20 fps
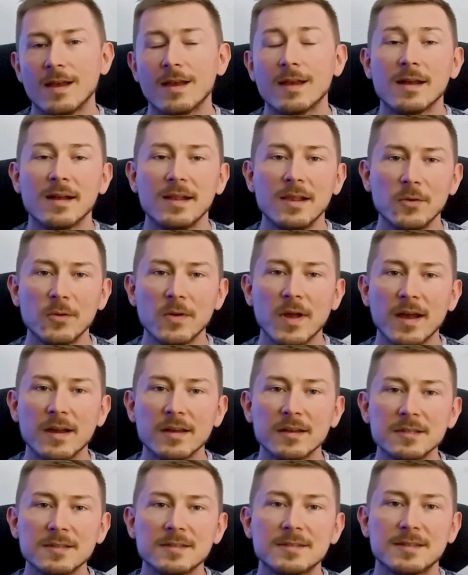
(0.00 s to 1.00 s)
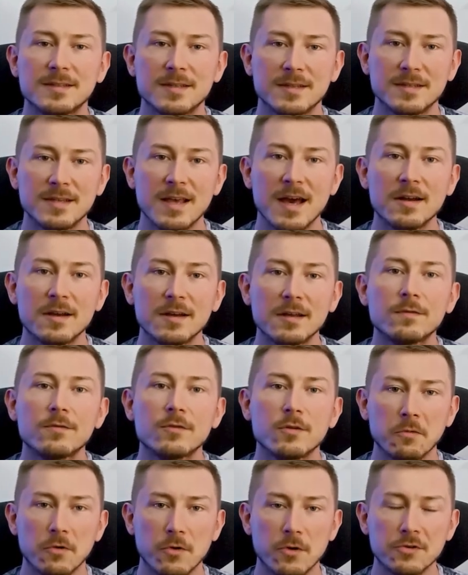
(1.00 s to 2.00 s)
Hello guys, this is Jarek
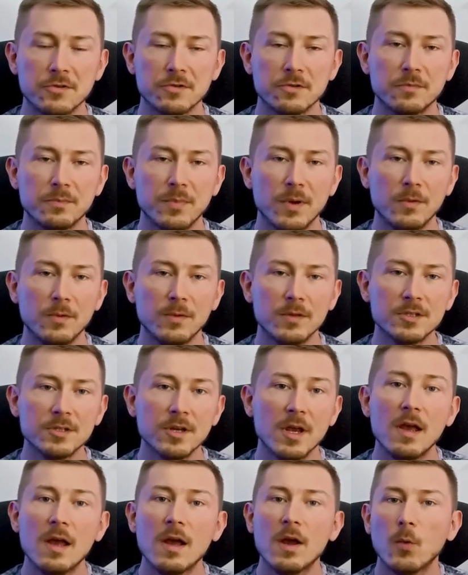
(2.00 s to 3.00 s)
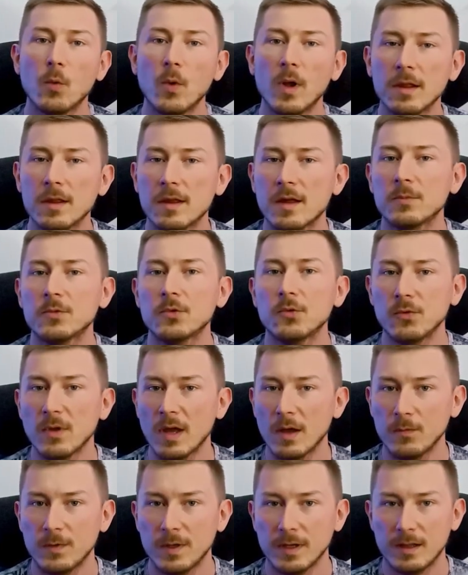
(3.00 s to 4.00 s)
from Course of Polish. Welcome to
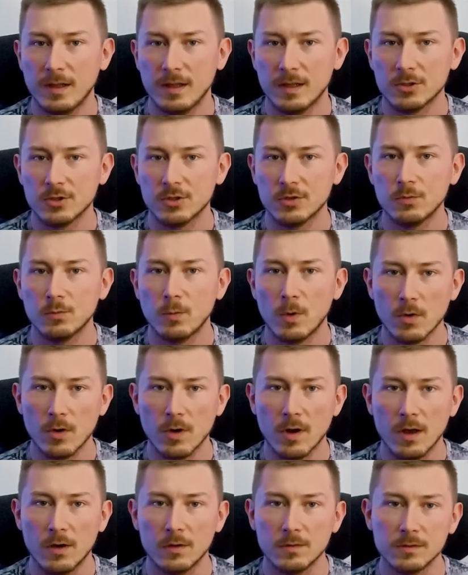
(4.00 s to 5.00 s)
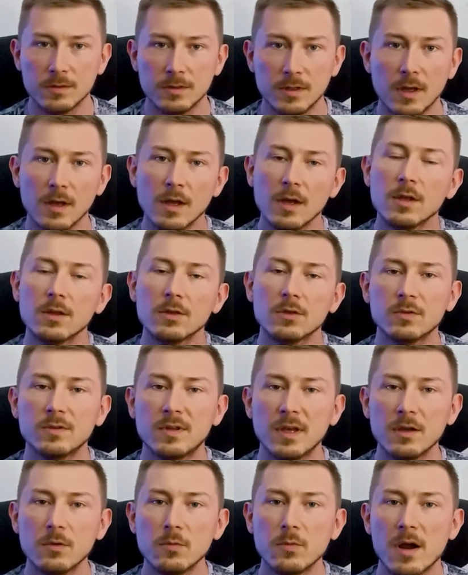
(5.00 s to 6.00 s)
Noun Declension workout.
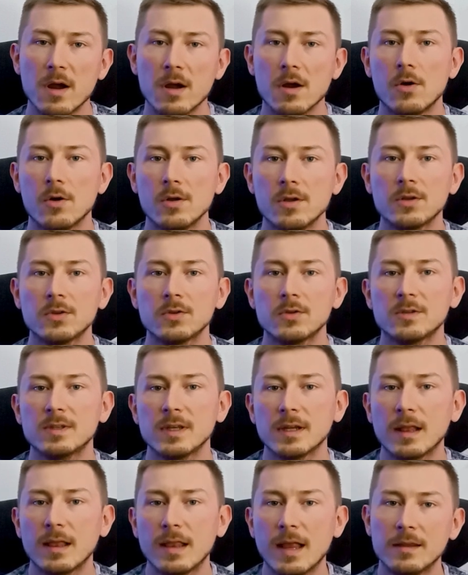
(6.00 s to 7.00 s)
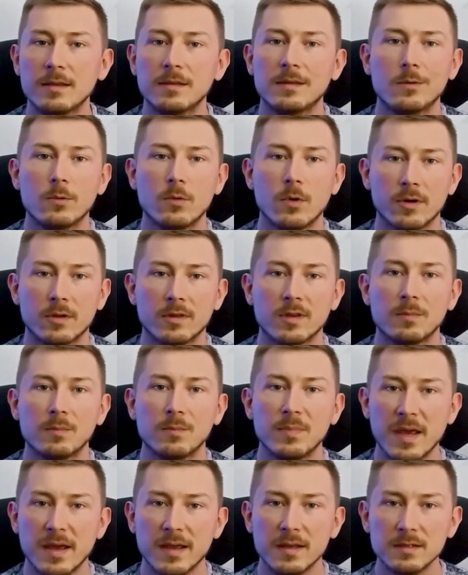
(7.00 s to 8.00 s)
Today we are going to decline the word
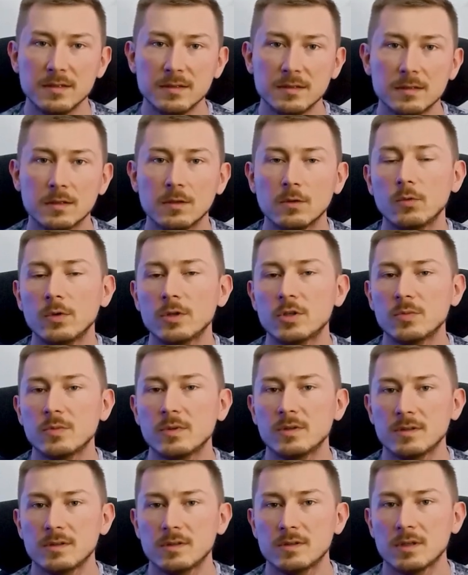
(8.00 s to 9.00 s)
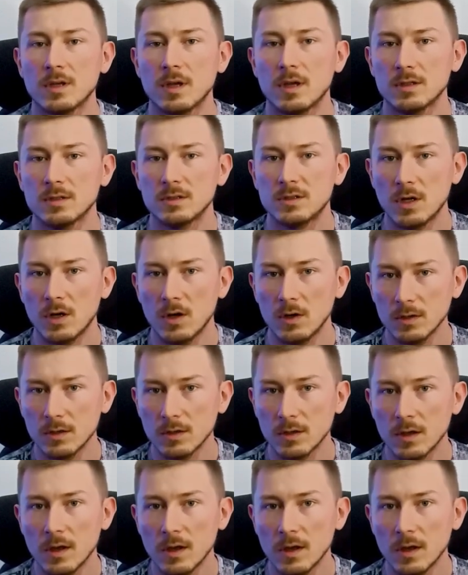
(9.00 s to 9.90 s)
pies, which means dog,